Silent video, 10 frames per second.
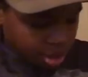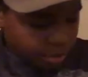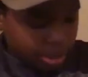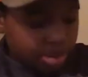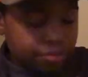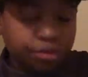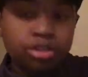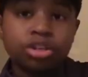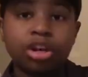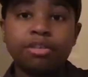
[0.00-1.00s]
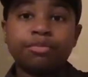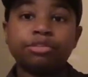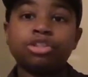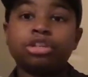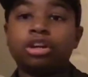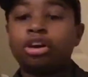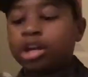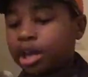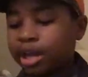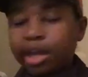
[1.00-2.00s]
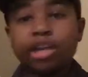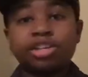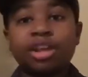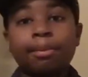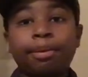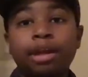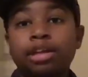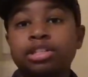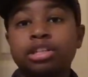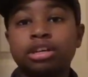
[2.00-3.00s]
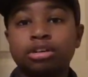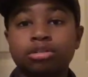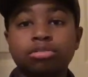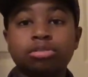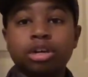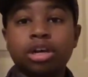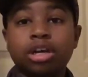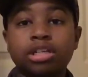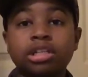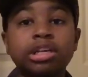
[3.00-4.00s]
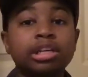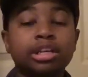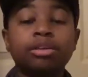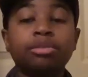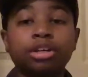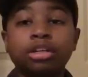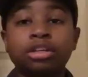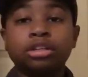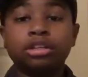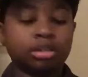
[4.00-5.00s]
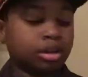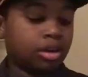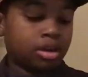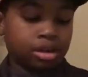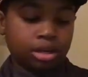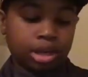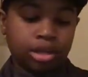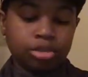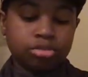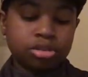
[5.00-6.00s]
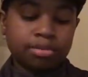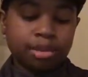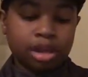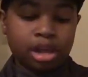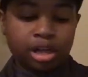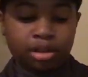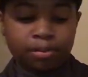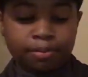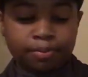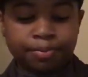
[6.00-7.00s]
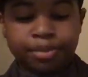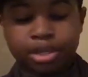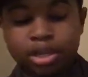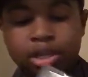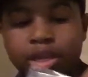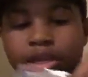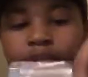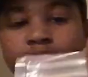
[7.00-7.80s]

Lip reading: When I first started fishing, all I had is that pack of Senkos, you guys. They were good. I used them a lot. And